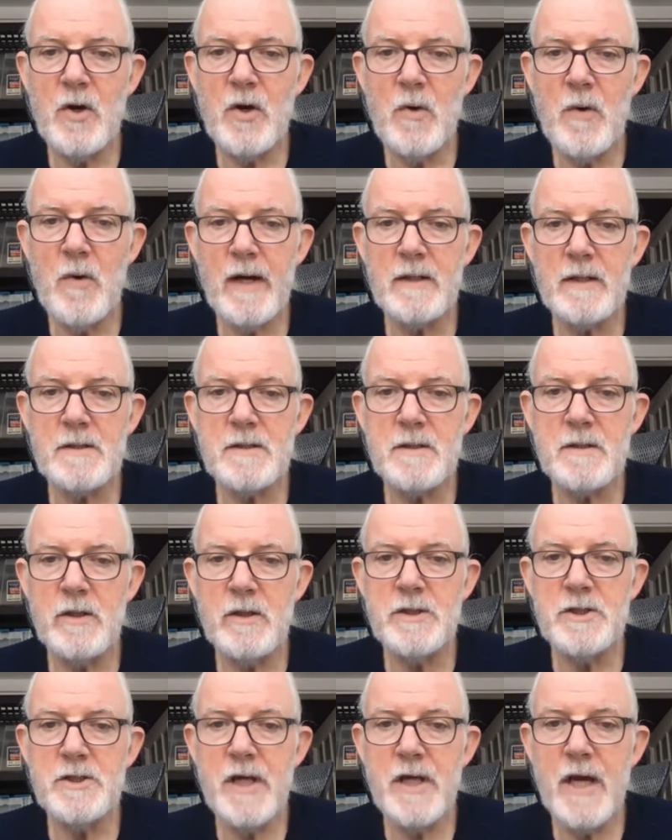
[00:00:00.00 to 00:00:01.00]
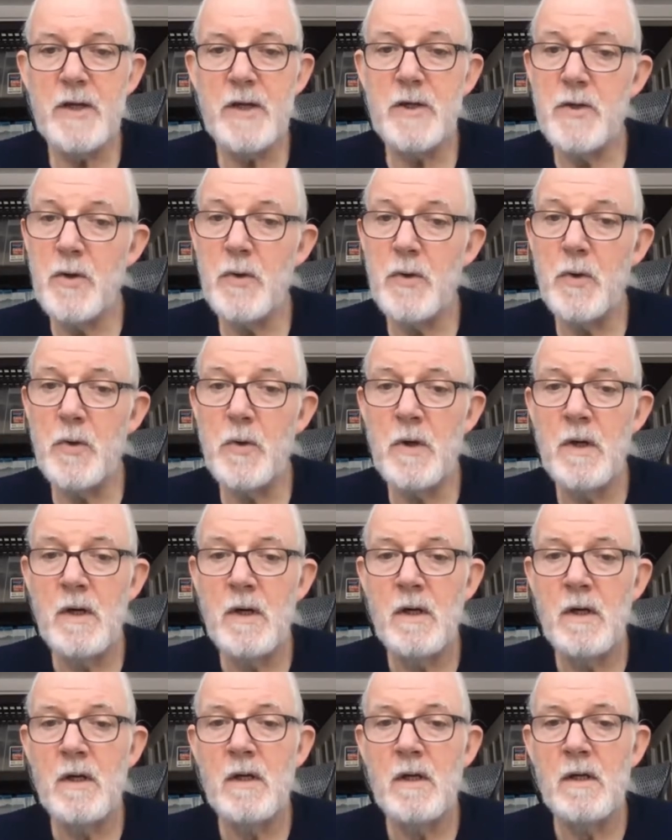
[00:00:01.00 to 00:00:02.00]
coax, RG8U
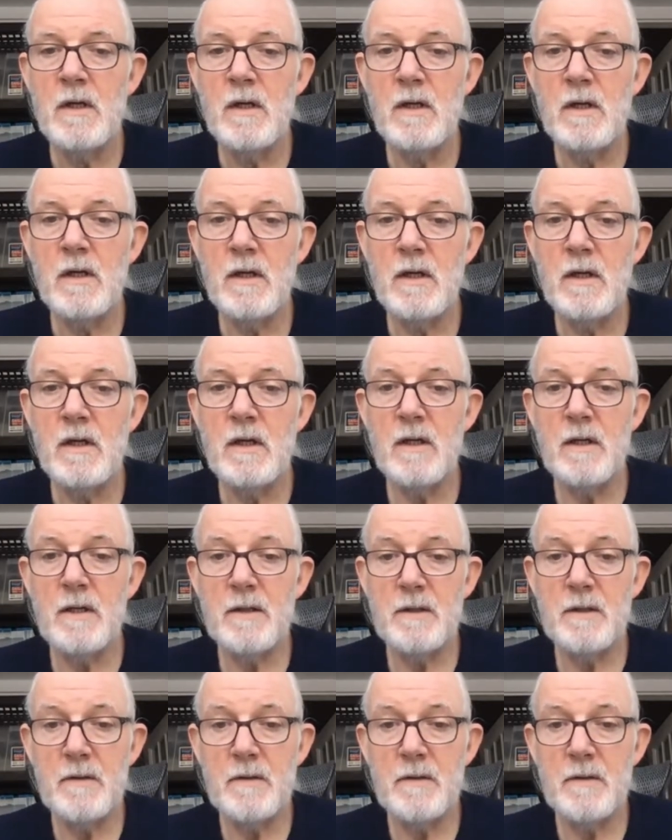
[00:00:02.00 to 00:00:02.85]
uh,